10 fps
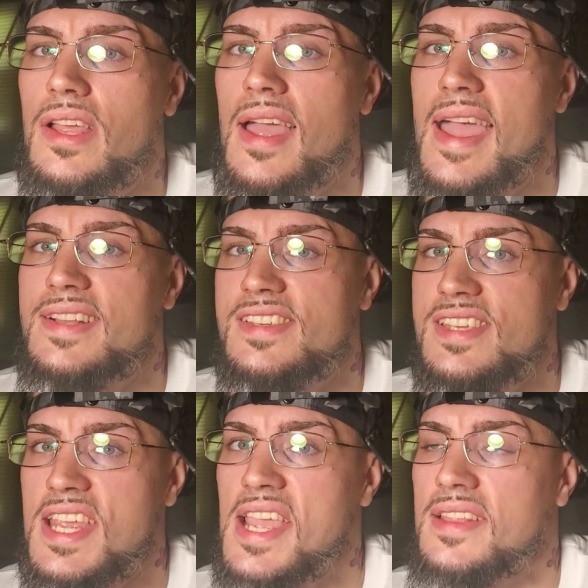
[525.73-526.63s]
and
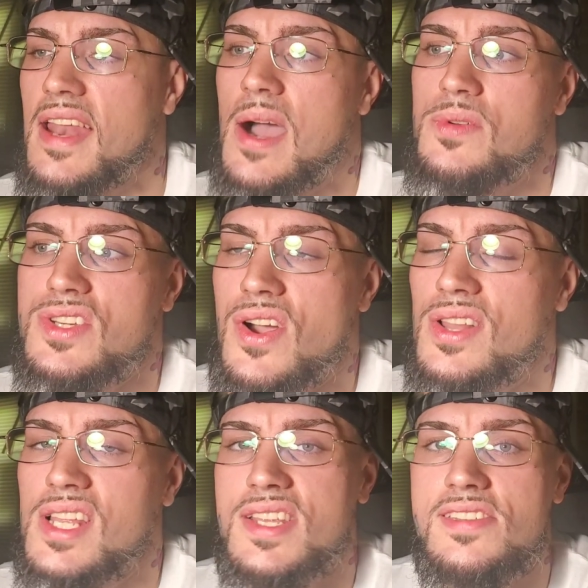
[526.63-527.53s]
seen that I was
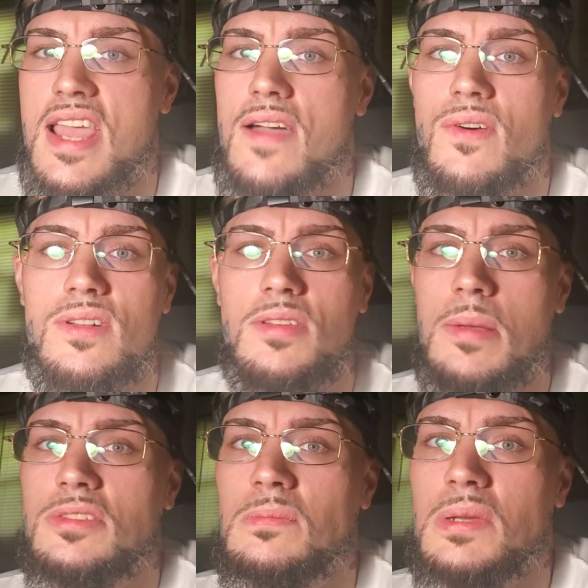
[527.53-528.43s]
calling the staff all
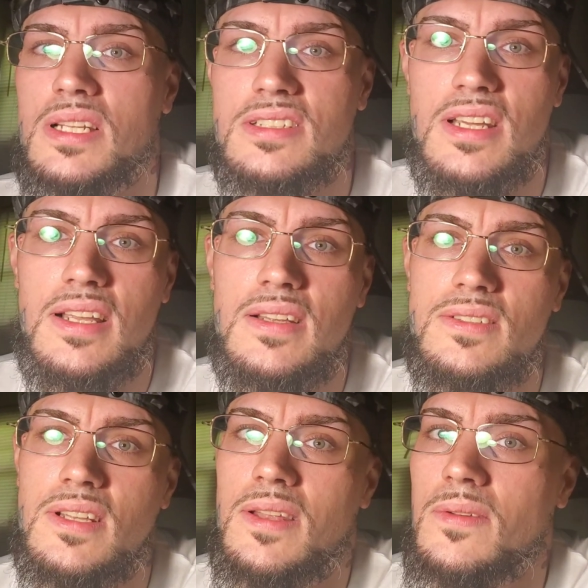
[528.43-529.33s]
types of bitches
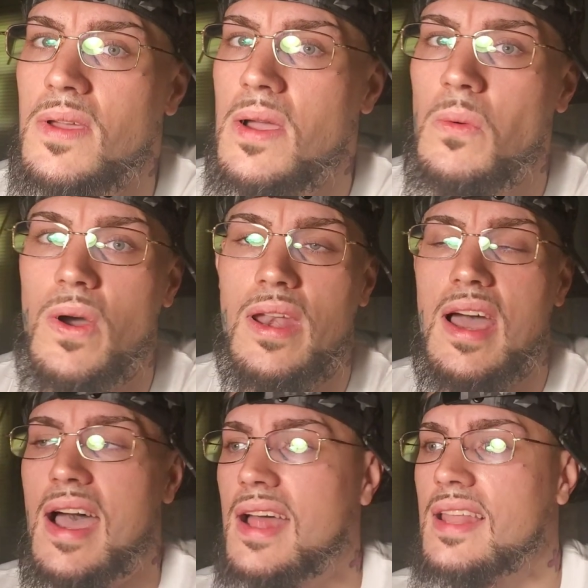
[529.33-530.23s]
and
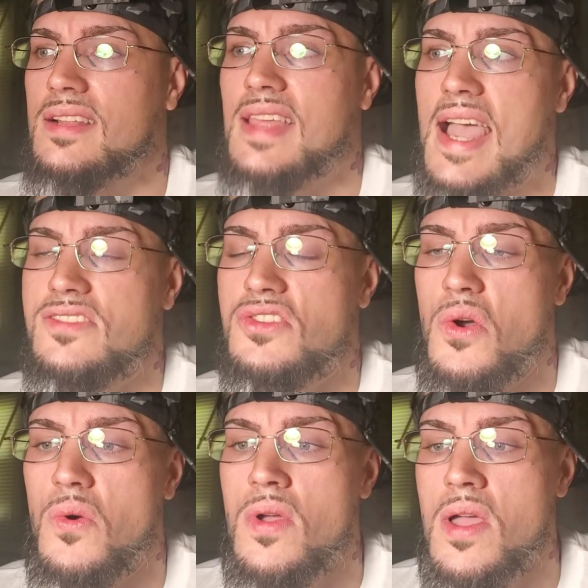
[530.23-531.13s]
whatnot like that.
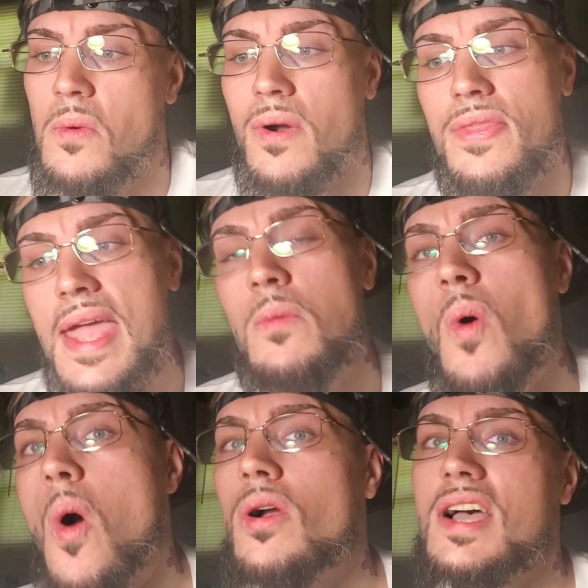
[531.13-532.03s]
So when they
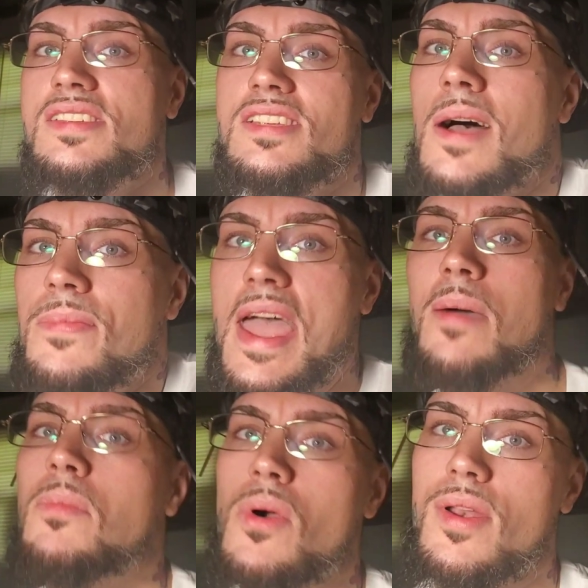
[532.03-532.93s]
woke us up
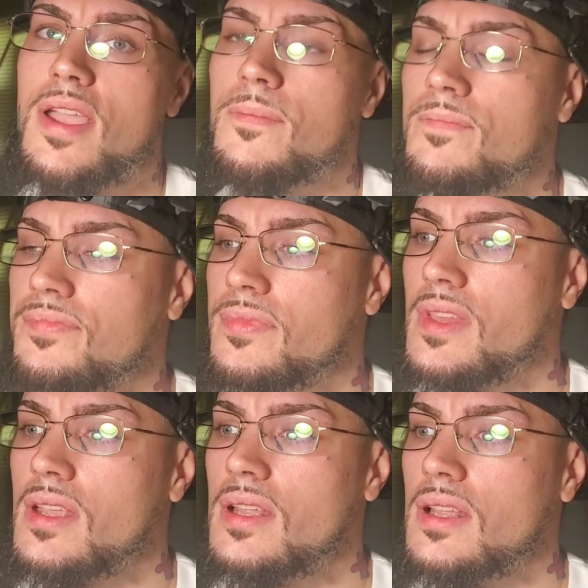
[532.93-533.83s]
that morning,
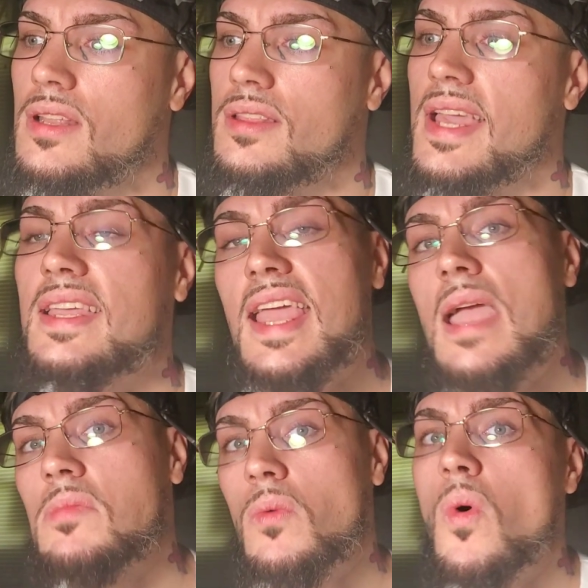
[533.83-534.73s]
they
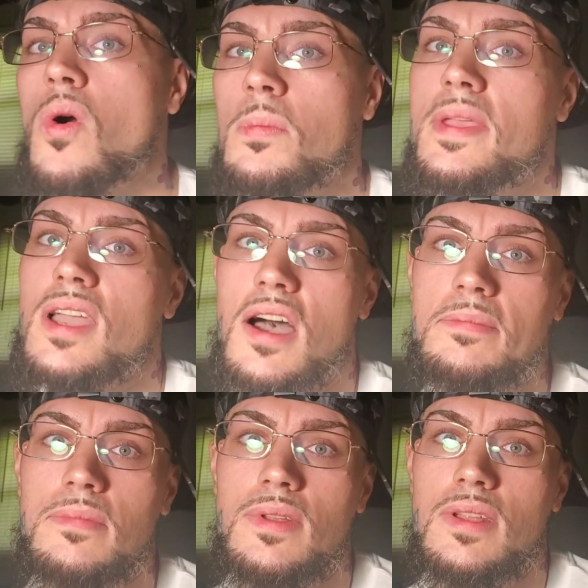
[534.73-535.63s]
came and woke me
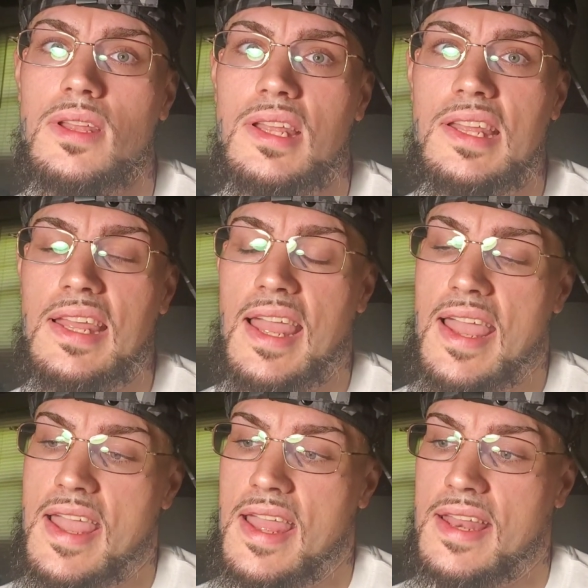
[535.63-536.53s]
up
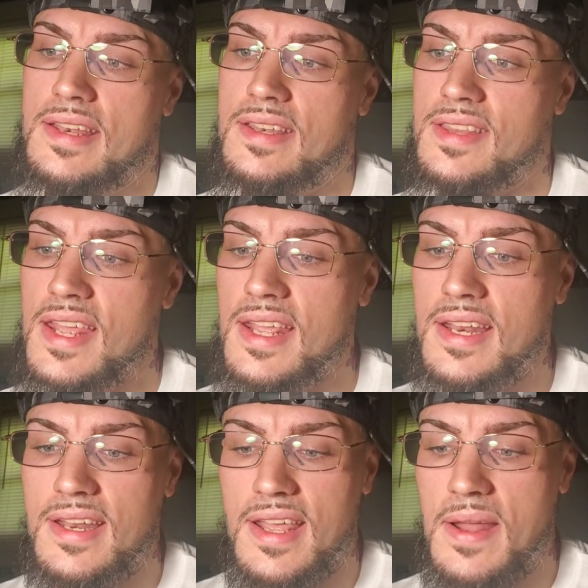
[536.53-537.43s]
and did
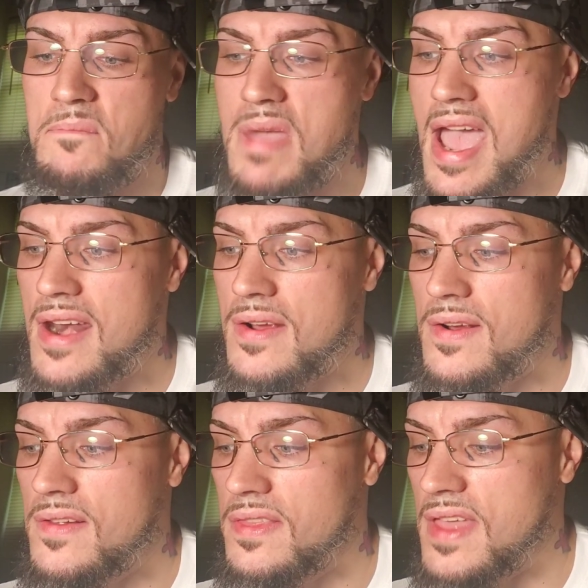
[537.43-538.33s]
it in a
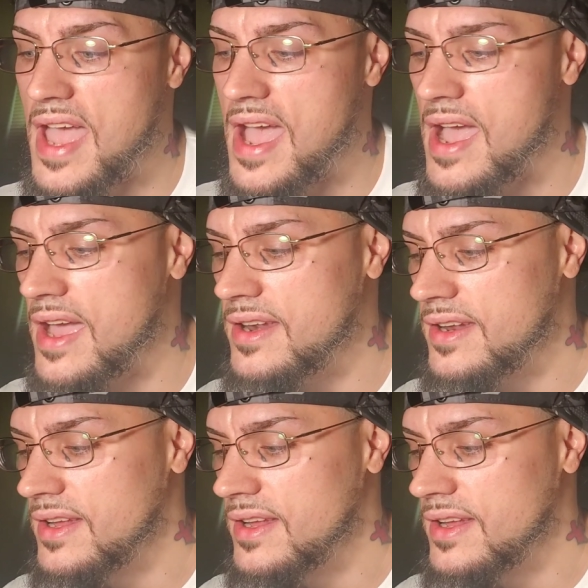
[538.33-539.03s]
manner that